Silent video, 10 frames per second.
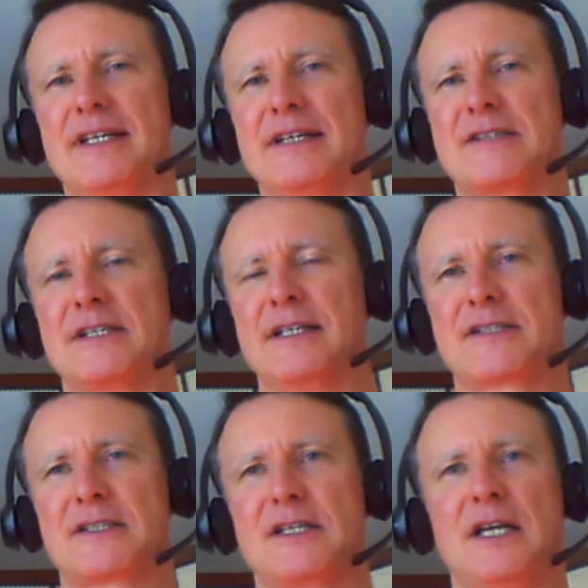is
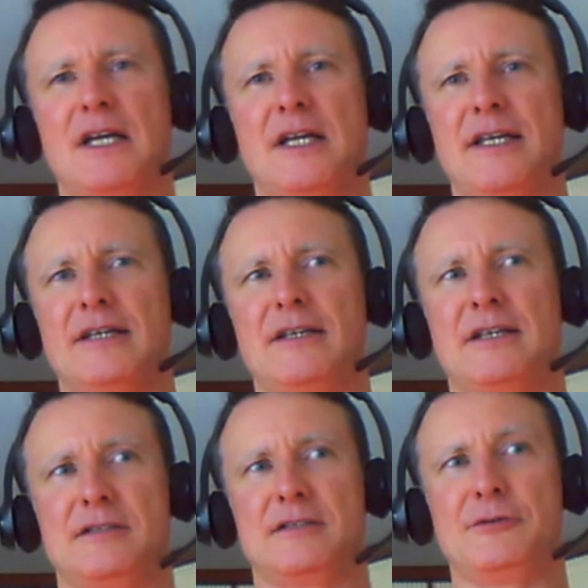that
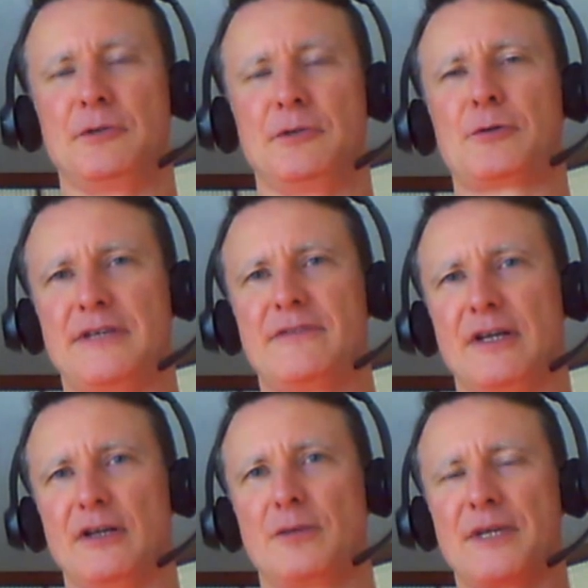you literally
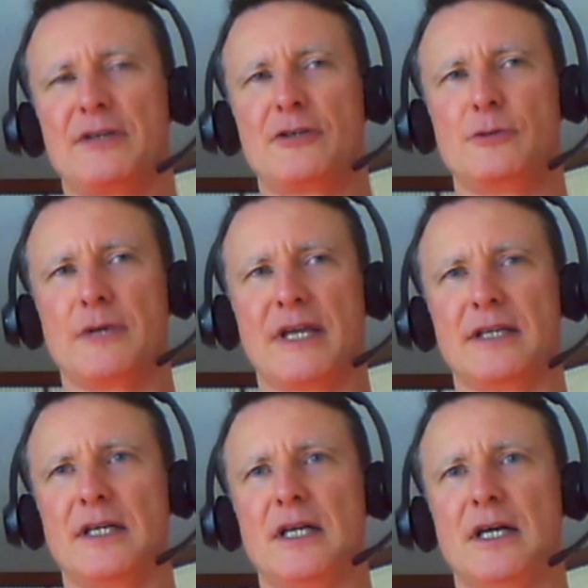develop into
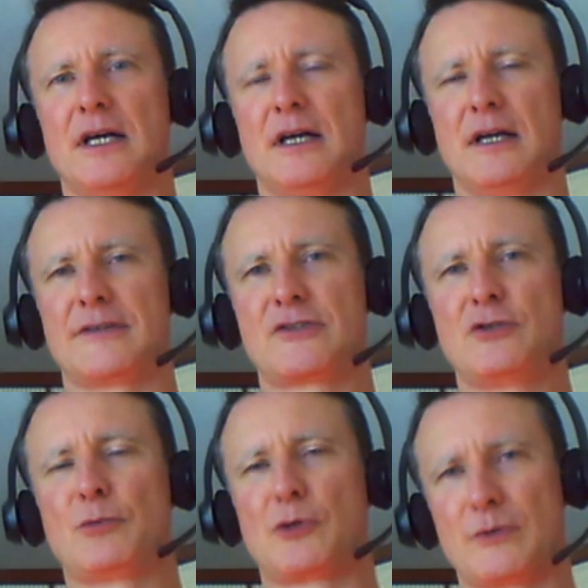a
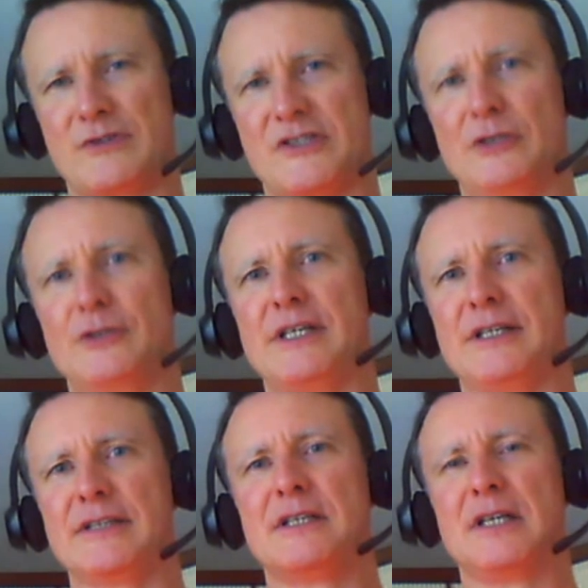super
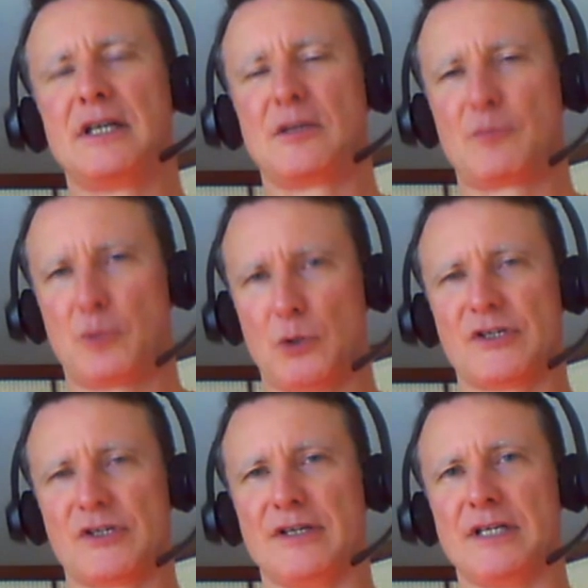resilient
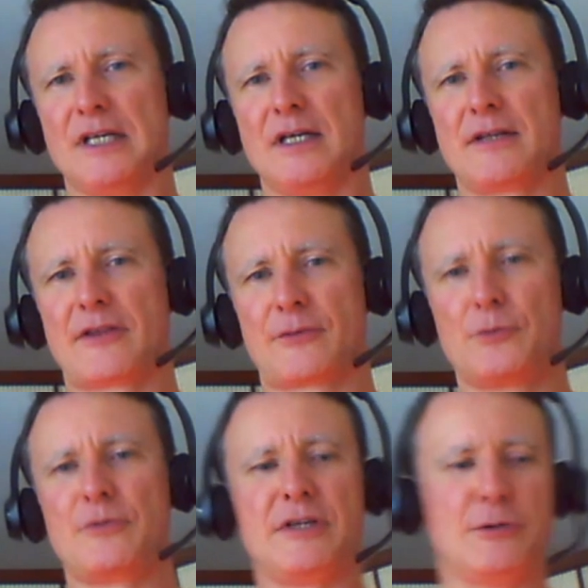person
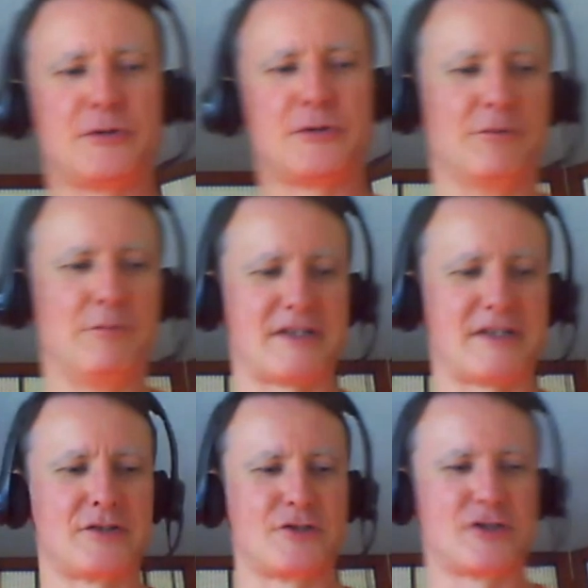through the use of
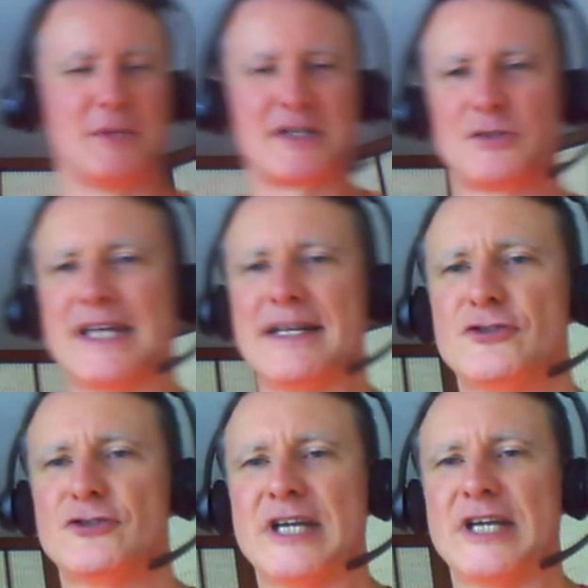muscle
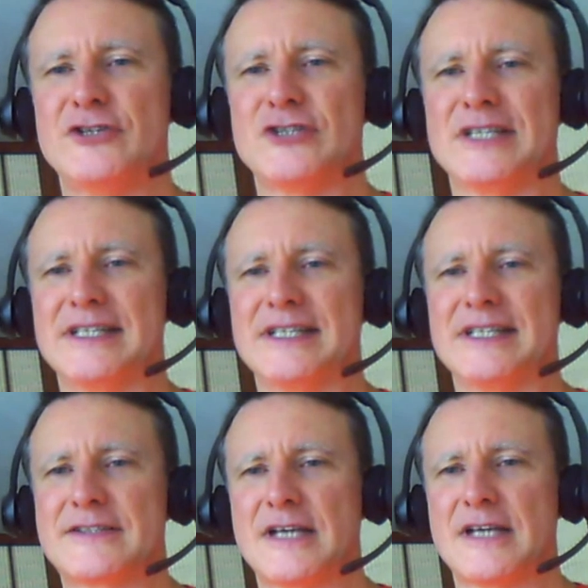tendon changing
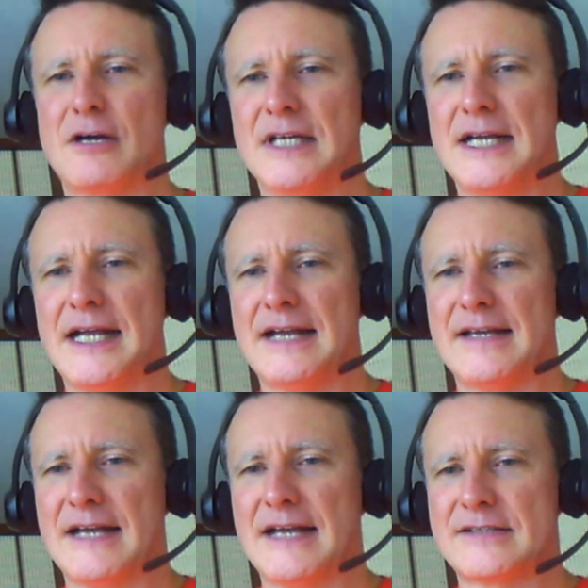itself
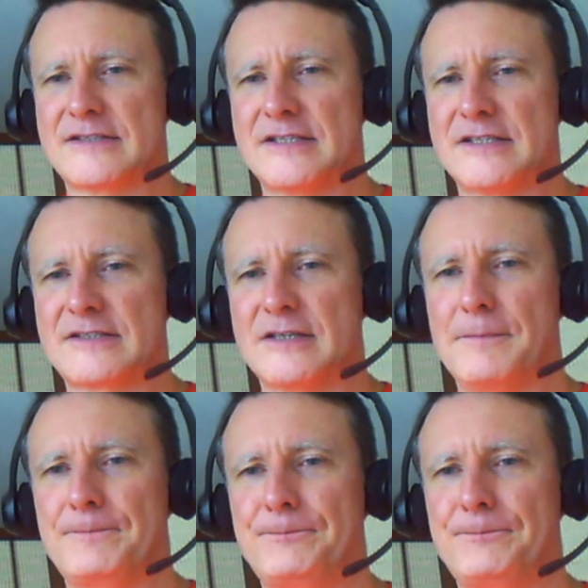as a system.